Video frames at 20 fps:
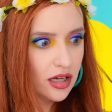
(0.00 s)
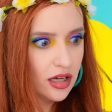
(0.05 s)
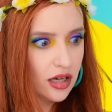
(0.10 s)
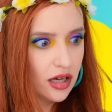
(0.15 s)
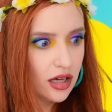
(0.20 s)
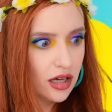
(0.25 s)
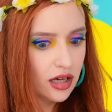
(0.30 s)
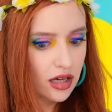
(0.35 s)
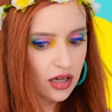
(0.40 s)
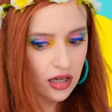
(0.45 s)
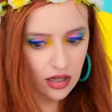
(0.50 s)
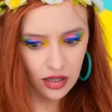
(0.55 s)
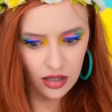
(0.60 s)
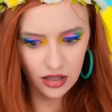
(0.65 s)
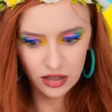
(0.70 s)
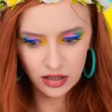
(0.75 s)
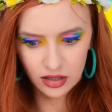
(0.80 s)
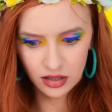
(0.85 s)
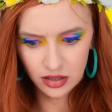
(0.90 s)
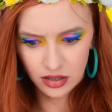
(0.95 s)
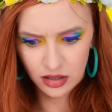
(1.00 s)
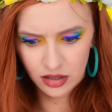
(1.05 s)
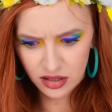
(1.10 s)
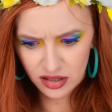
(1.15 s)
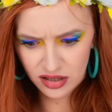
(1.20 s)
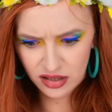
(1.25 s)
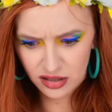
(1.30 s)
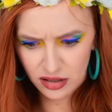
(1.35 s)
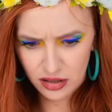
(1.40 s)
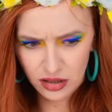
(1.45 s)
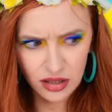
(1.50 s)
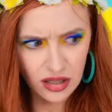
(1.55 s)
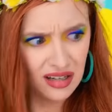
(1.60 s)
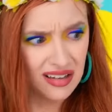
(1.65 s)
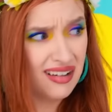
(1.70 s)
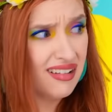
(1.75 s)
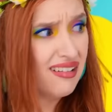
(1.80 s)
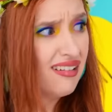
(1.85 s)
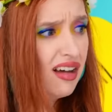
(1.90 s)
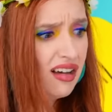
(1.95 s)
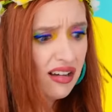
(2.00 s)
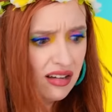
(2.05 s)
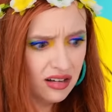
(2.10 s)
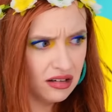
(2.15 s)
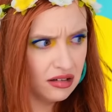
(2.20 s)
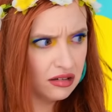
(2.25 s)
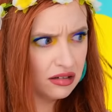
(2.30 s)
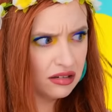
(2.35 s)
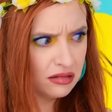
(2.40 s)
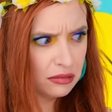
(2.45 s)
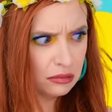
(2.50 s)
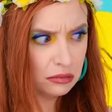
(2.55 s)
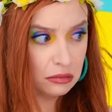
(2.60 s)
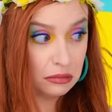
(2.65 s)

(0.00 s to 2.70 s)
Oh. Yeah, that's a rough turn, Sky.